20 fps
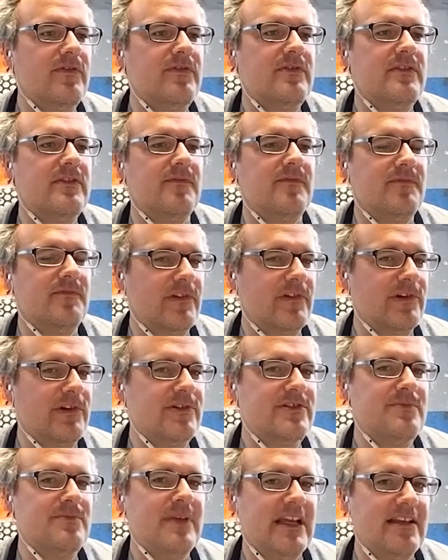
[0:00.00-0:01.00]
the
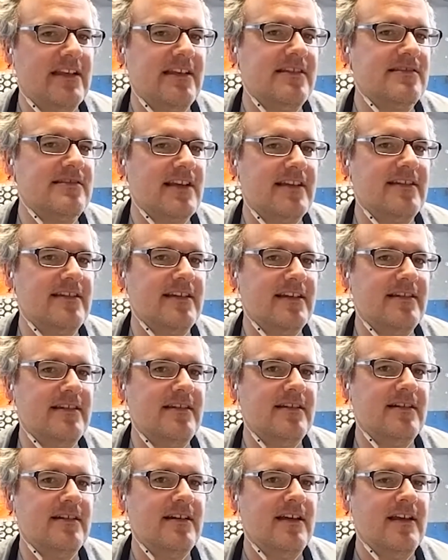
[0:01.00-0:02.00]
first paintings I did.
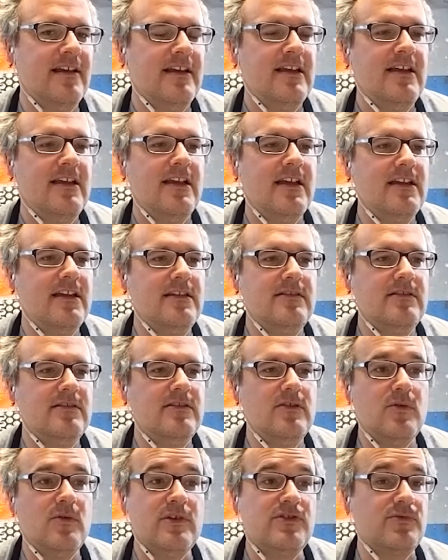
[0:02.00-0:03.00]
And
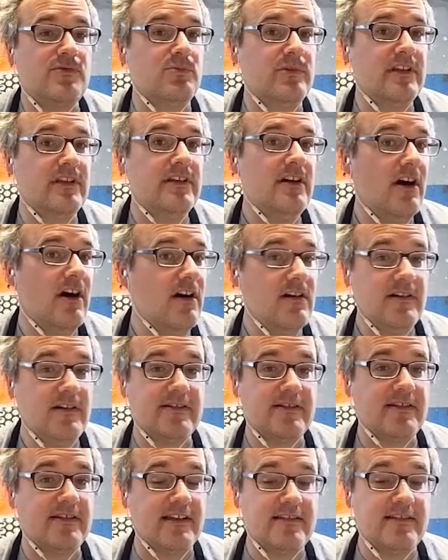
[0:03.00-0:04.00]
you know, it's really
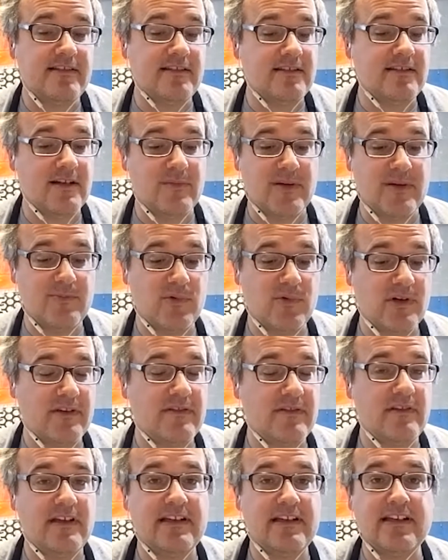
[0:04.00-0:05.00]
hard like to come up
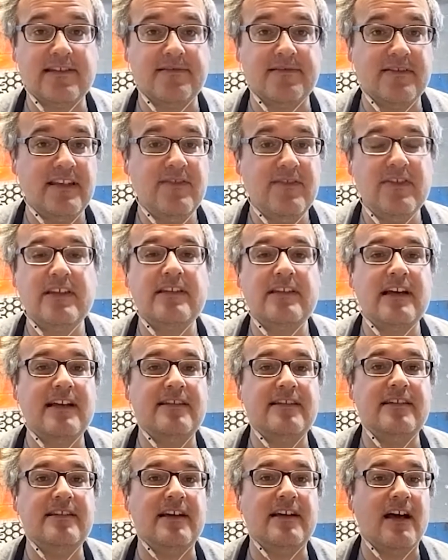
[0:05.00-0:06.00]
with like an even an
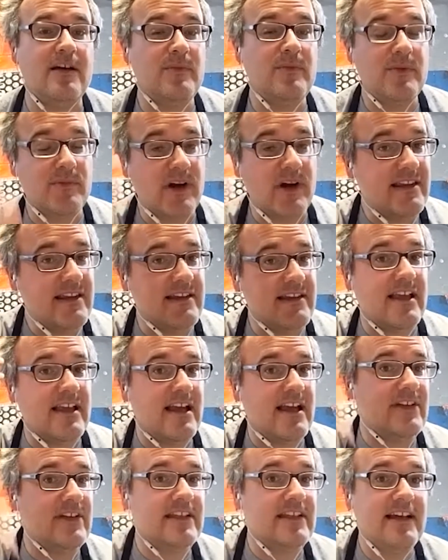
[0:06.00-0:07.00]
idea. I remember I didn't
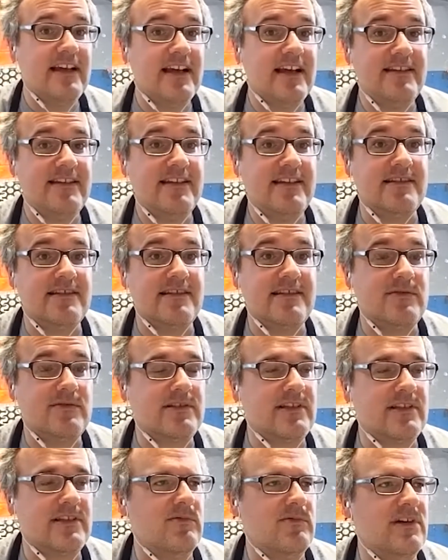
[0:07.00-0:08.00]
have any ideas. I
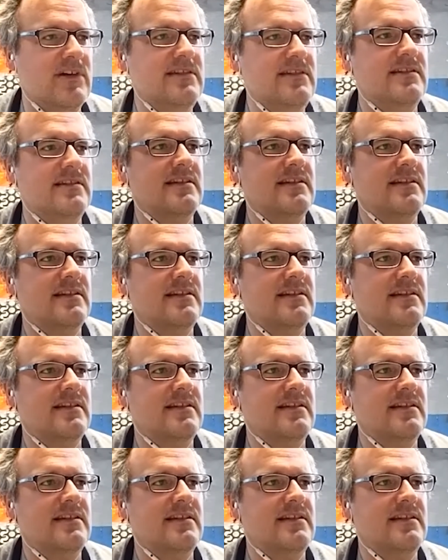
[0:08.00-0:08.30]
was like, what?